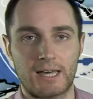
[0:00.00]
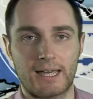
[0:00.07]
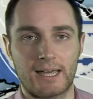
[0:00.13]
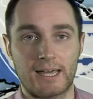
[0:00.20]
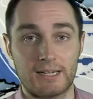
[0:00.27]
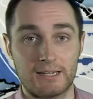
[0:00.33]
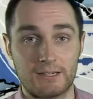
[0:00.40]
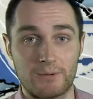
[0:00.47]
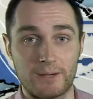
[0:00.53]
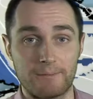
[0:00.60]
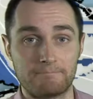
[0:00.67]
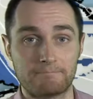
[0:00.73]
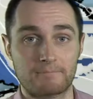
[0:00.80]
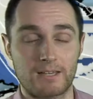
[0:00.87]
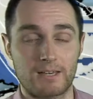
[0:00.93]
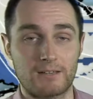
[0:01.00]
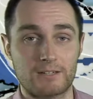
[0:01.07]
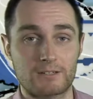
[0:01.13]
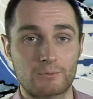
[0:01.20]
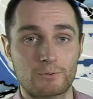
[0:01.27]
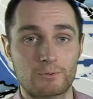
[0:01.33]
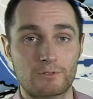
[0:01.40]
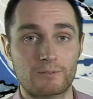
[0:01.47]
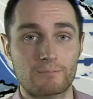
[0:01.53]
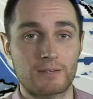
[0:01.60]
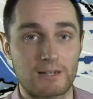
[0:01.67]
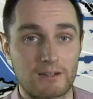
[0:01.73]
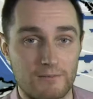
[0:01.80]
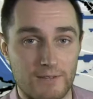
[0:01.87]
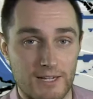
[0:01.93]
anyway. And then towards the middle
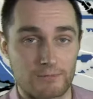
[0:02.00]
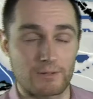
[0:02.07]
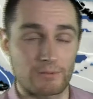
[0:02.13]
of next week,